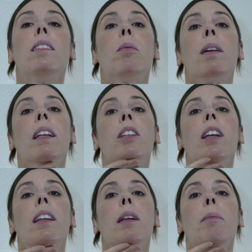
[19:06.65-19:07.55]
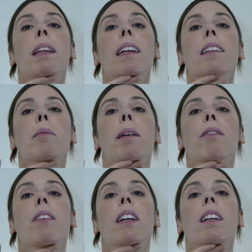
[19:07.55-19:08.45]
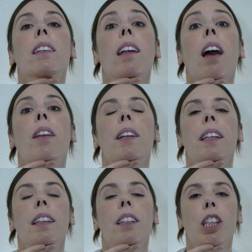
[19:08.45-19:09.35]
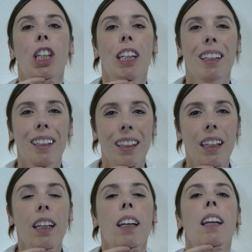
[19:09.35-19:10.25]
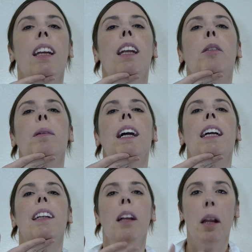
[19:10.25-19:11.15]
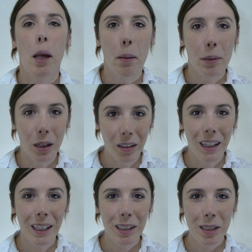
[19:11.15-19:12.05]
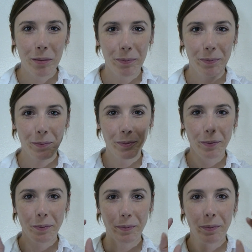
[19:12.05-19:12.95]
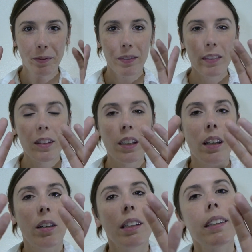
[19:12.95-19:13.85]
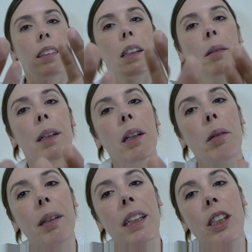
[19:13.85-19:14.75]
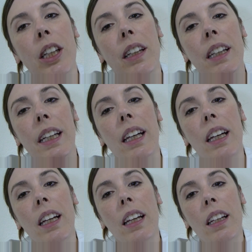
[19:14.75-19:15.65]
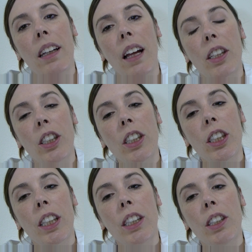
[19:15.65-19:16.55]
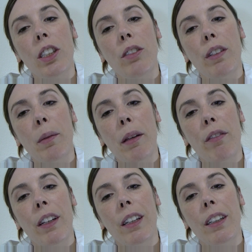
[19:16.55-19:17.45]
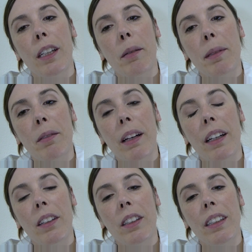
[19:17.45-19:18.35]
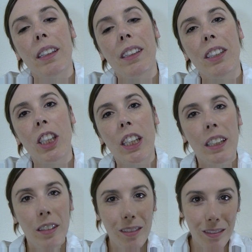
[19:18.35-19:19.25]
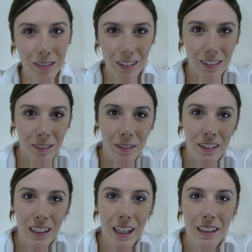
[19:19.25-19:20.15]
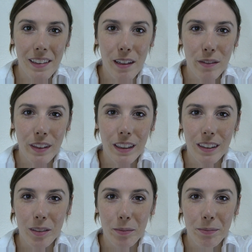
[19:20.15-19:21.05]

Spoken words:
So I'm going to gently place my fingers underneath your chin and help guide it on up, alright? Alright, so here we go. I'm going to gently touch your chin. You should feel my fingertips right underneath your chin. How does that feel?